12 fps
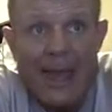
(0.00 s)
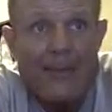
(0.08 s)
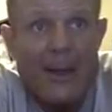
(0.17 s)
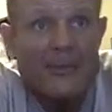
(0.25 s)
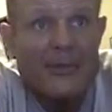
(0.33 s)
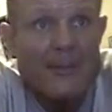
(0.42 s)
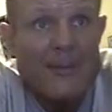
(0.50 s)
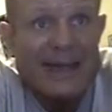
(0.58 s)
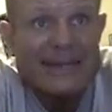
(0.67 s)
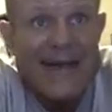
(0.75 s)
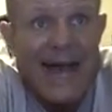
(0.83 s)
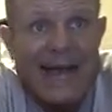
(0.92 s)
and melting
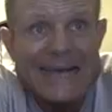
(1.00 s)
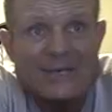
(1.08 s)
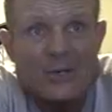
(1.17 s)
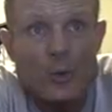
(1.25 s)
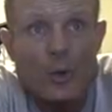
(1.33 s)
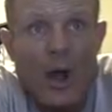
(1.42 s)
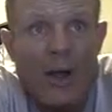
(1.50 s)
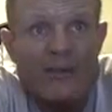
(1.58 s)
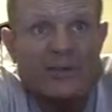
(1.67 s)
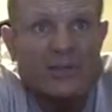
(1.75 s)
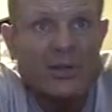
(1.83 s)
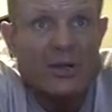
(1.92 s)
back to high school
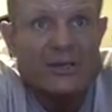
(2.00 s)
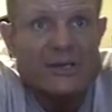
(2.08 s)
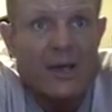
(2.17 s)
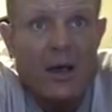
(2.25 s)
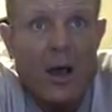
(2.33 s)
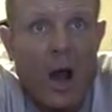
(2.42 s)
college looks